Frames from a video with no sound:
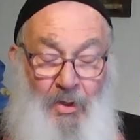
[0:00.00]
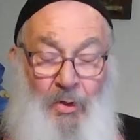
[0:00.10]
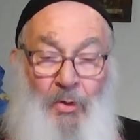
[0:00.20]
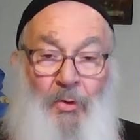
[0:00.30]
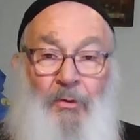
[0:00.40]

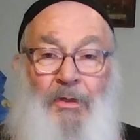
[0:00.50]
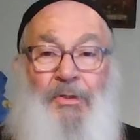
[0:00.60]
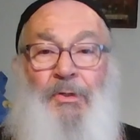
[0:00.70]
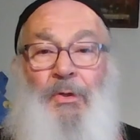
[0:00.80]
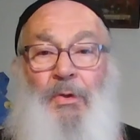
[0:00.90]
Glory
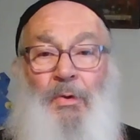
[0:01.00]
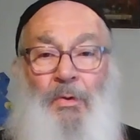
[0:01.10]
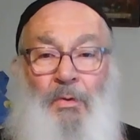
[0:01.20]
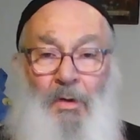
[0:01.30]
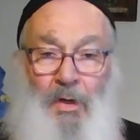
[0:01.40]
to
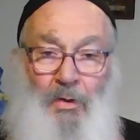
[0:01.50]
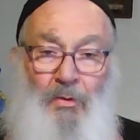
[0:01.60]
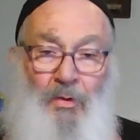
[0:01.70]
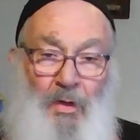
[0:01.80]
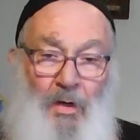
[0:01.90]
you, O
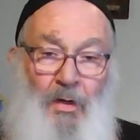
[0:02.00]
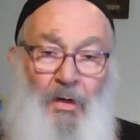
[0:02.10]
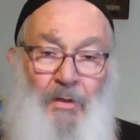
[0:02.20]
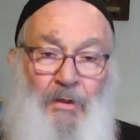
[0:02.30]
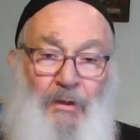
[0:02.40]
God.